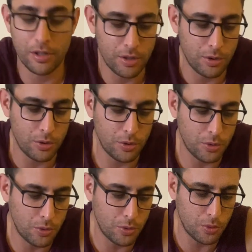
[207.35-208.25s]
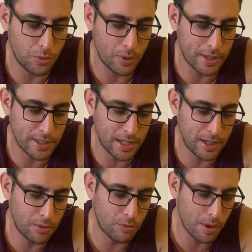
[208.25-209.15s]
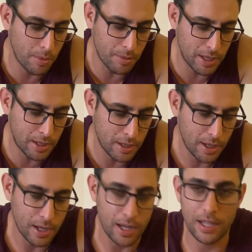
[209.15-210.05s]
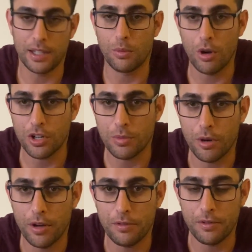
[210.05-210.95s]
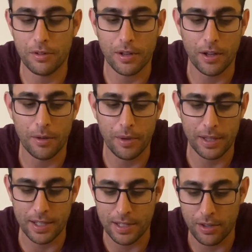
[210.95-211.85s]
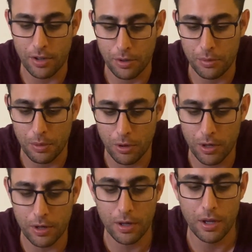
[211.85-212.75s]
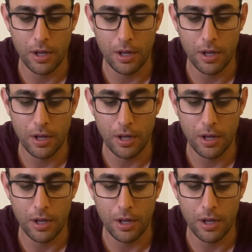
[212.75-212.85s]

You wet the skin, rub them in, and then wash them off, and that's how all 3 work.